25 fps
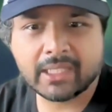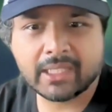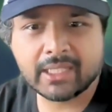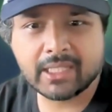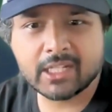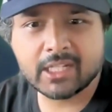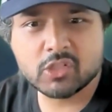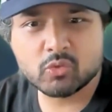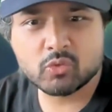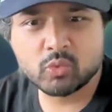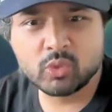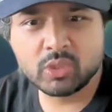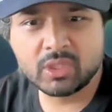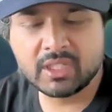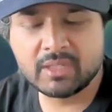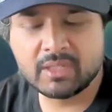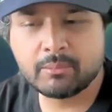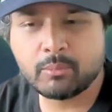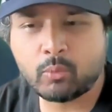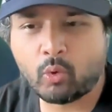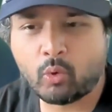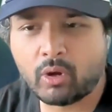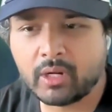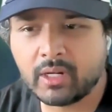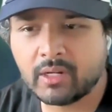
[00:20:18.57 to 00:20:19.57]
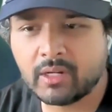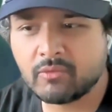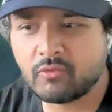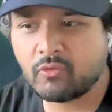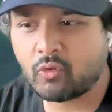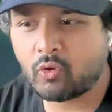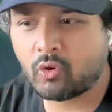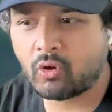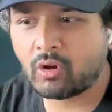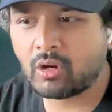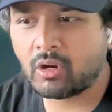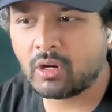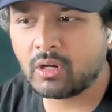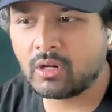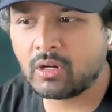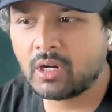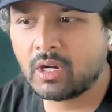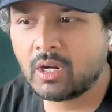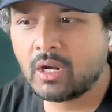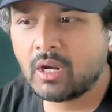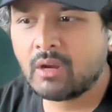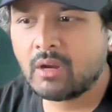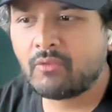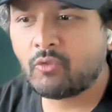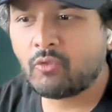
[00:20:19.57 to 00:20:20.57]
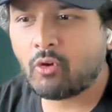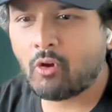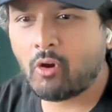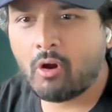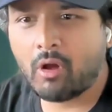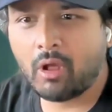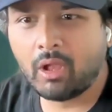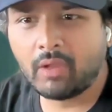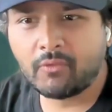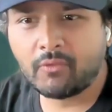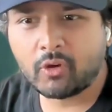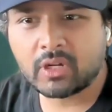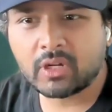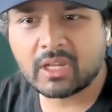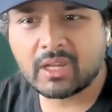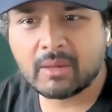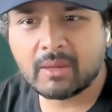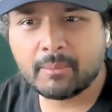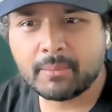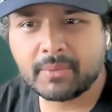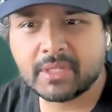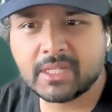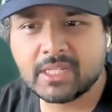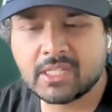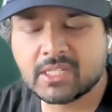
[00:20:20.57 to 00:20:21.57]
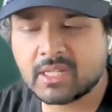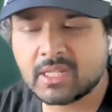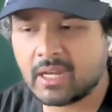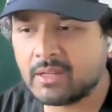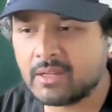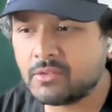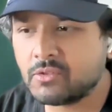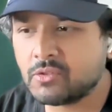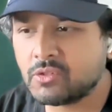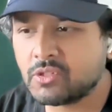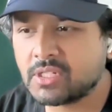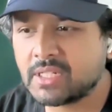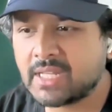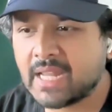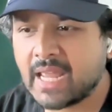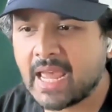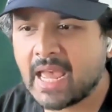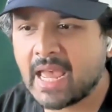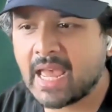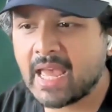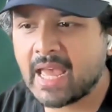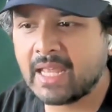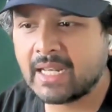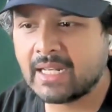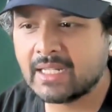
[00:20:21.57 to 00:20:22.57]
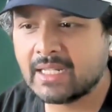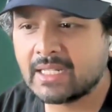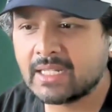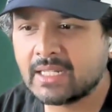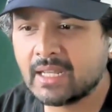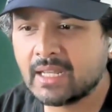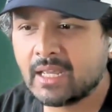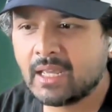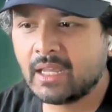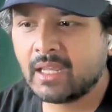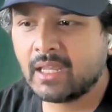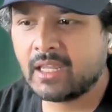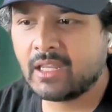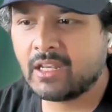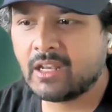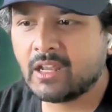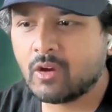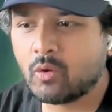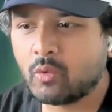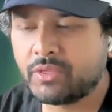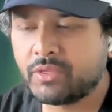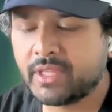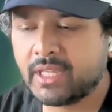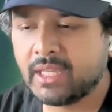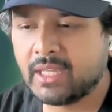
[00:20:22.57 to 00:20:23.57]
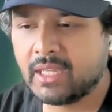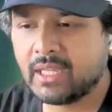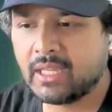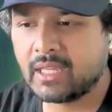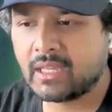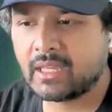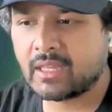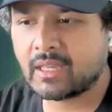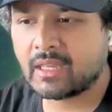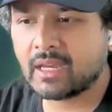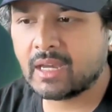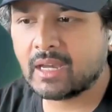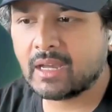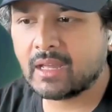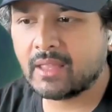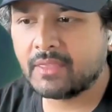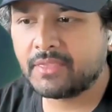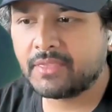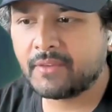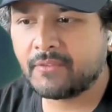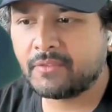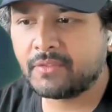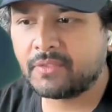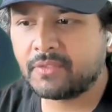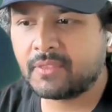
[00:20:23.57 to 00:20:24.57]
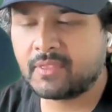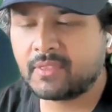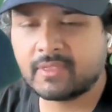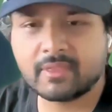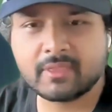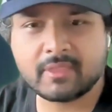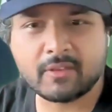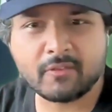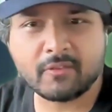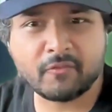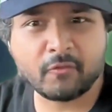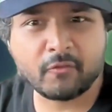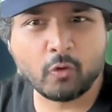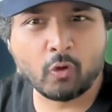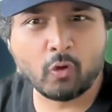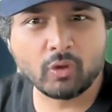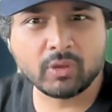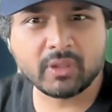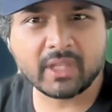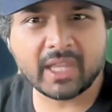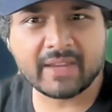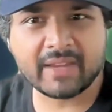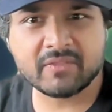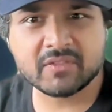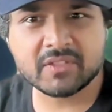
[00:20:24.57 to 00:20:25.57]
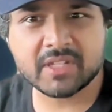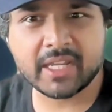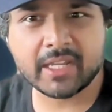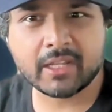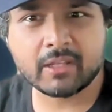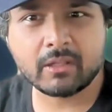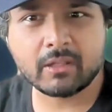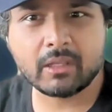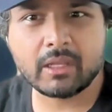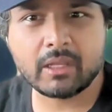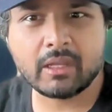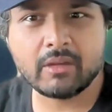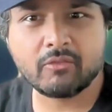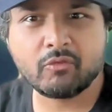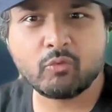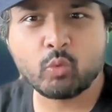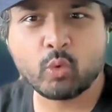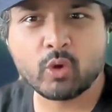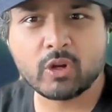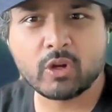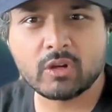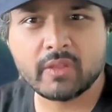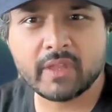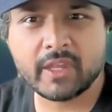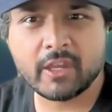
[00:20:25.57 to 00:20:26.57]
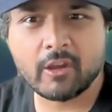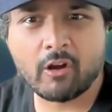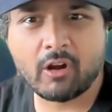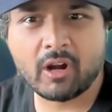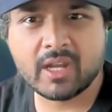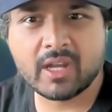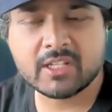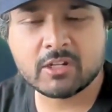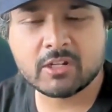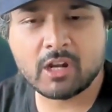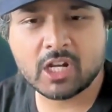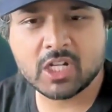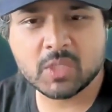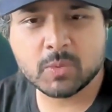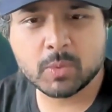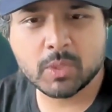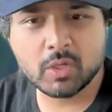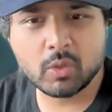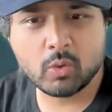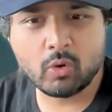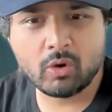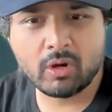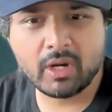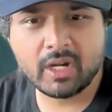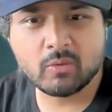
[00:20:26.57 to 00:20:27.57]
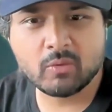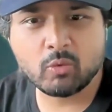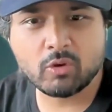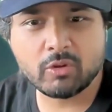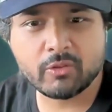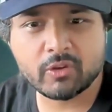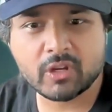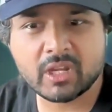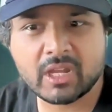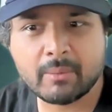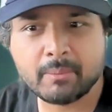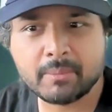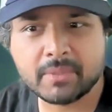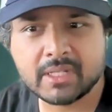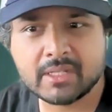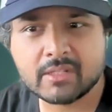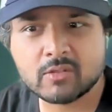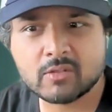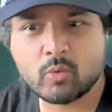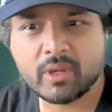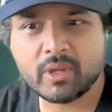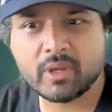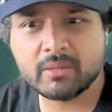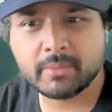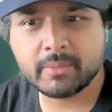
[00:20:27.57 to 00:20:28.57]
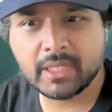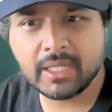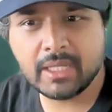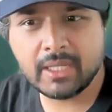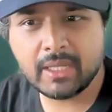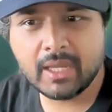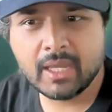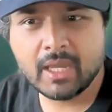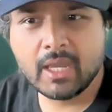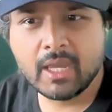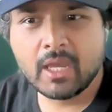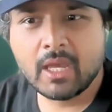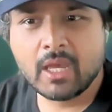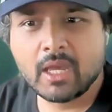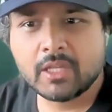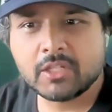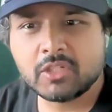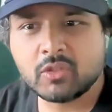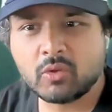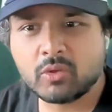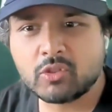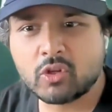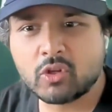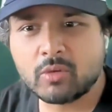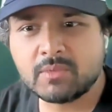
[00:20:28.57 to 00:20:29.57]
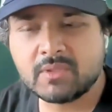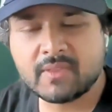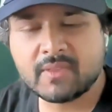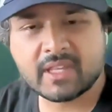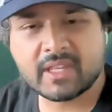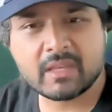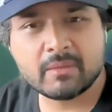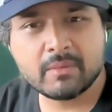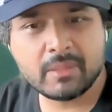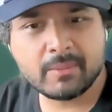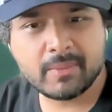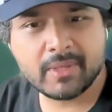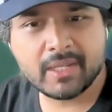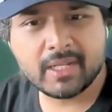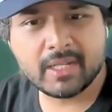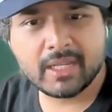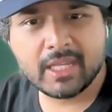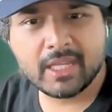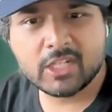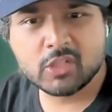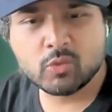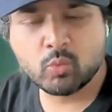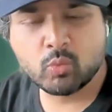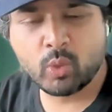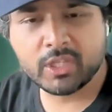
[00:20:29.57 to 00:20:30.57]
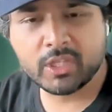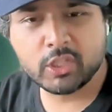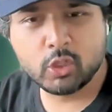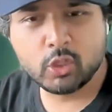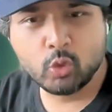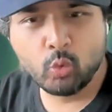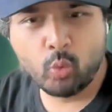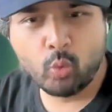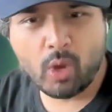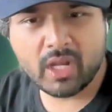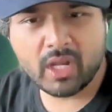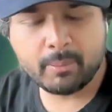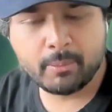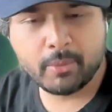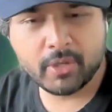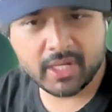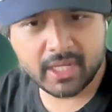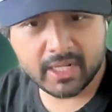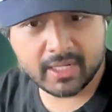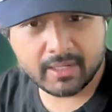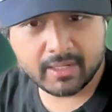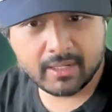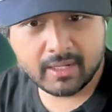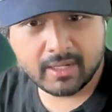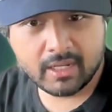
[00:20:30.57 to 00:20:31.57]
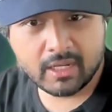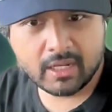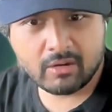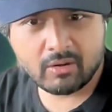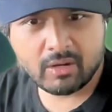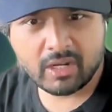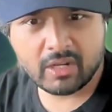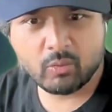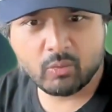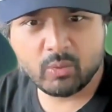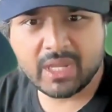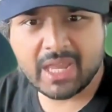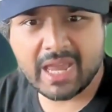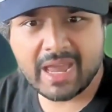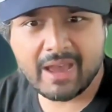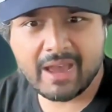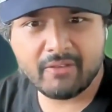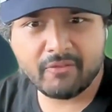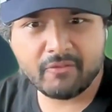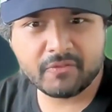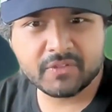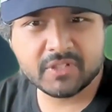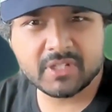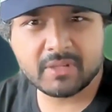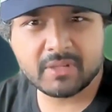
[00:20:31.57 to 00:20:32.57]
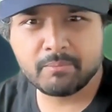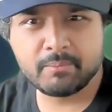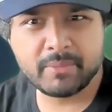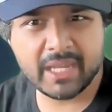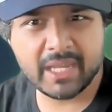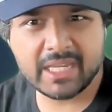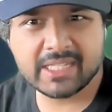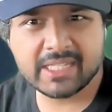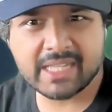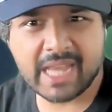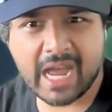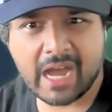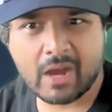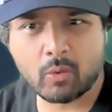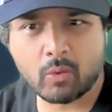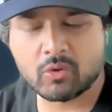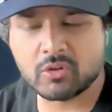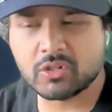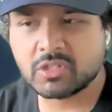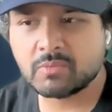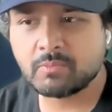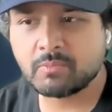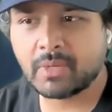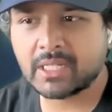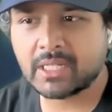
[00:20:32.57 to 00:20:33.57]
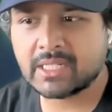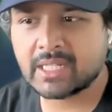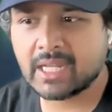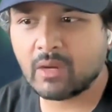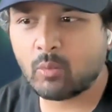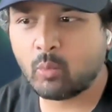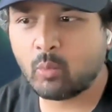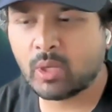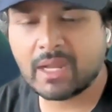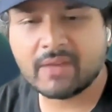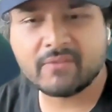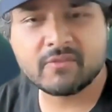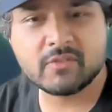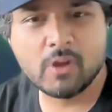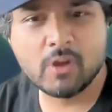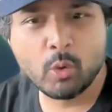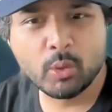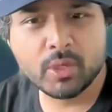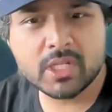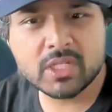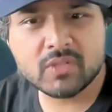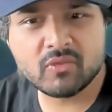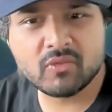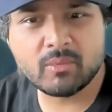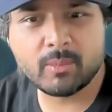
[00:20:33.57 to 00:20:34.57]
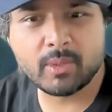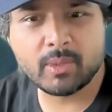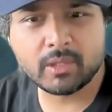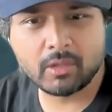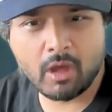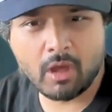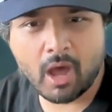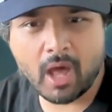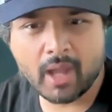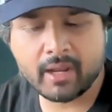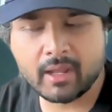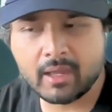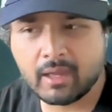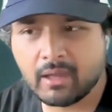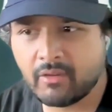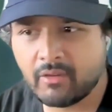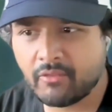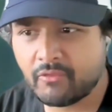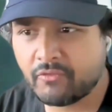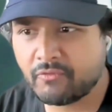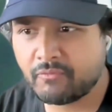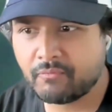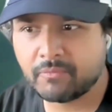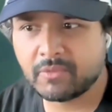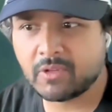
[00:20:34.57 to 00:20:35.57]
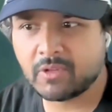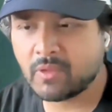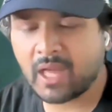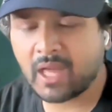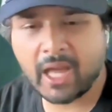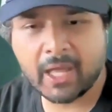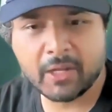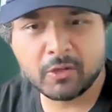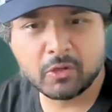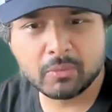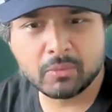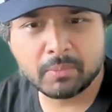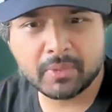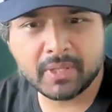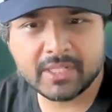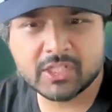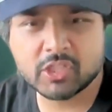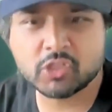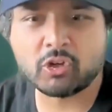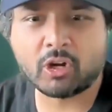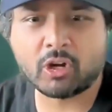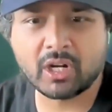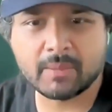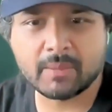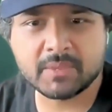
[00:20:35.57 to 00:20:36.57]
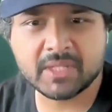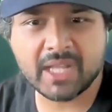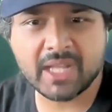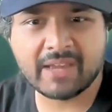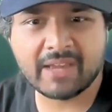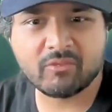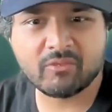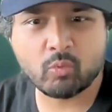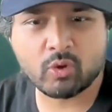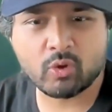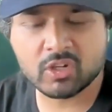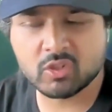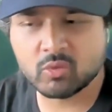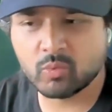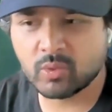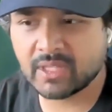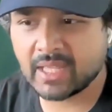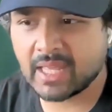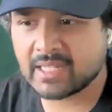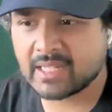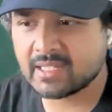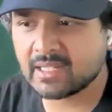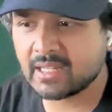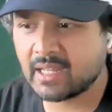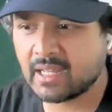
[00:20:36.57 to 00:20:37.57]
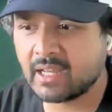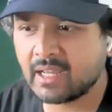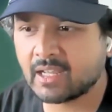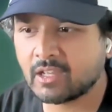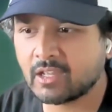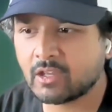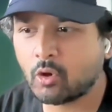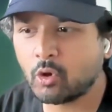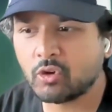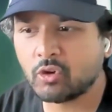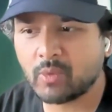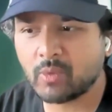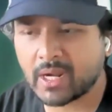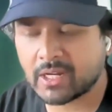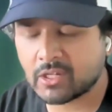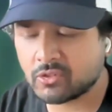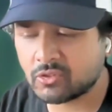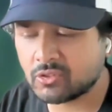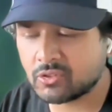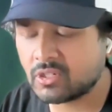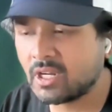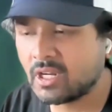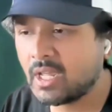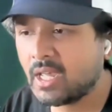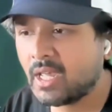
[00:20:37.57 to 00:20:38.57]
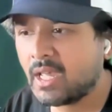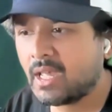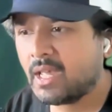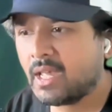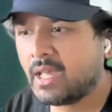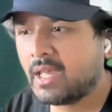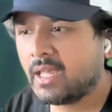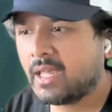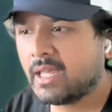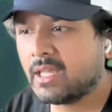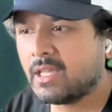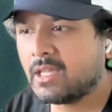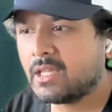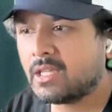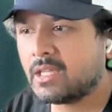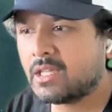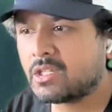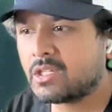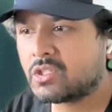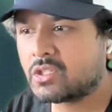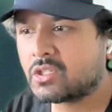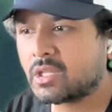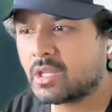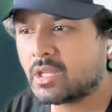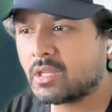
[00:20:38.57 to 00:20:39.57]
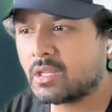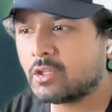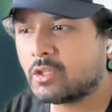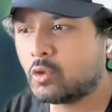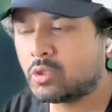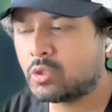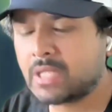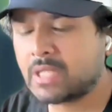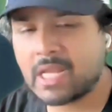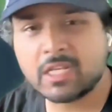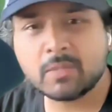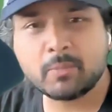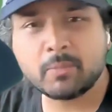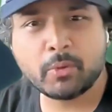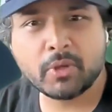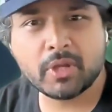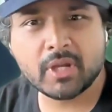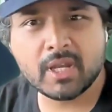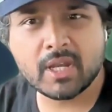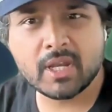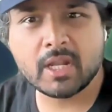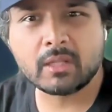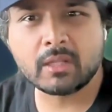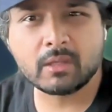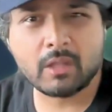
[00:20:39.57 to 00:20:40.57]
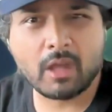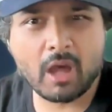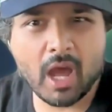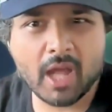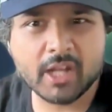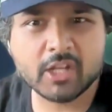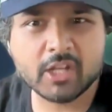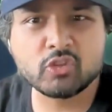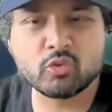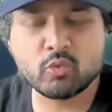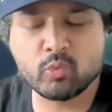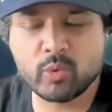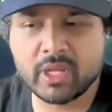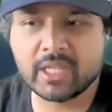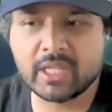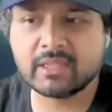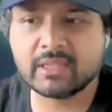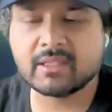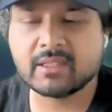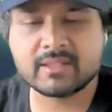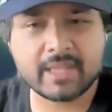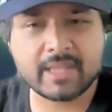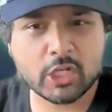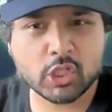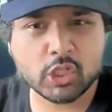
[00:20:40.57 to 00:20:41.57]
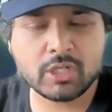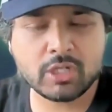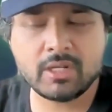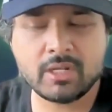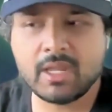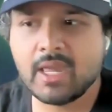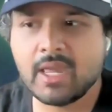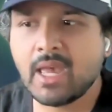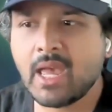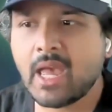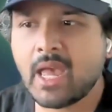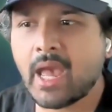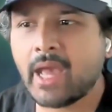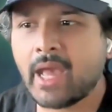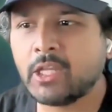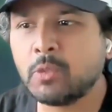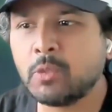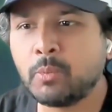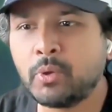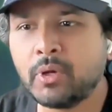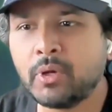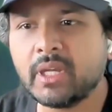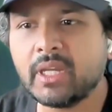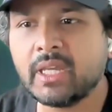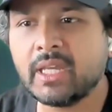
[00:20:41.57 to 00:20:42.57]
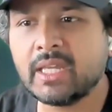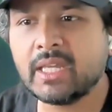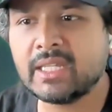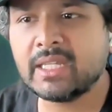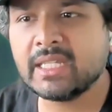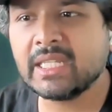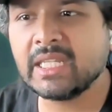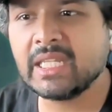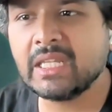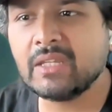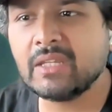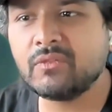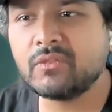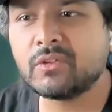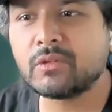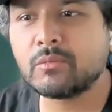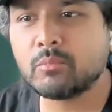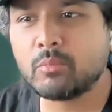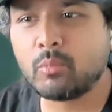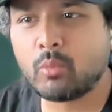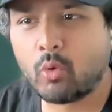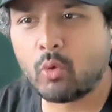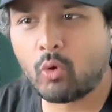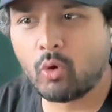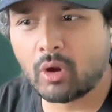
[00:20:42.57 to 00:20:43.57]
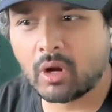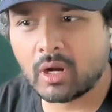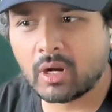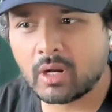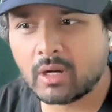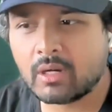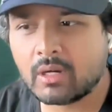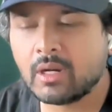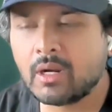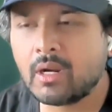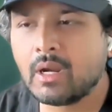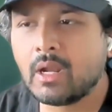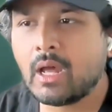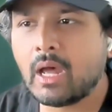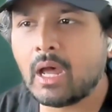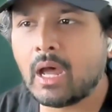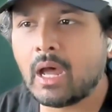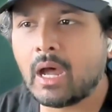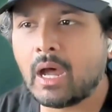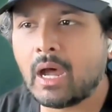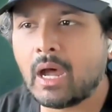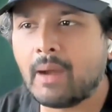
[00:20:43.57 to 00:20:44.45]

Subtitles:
I think it's really important for all of our companies to understand, the full life cycle of where they are as an entrepreneur and where their company is going to be. So in terms of the commitment, it's what you want to put in, right? We have some base hours, but what I've noticed from a lot of the 100+ startups I've worked with as a co-director is you tend to put in a lot during the session, and you put in even more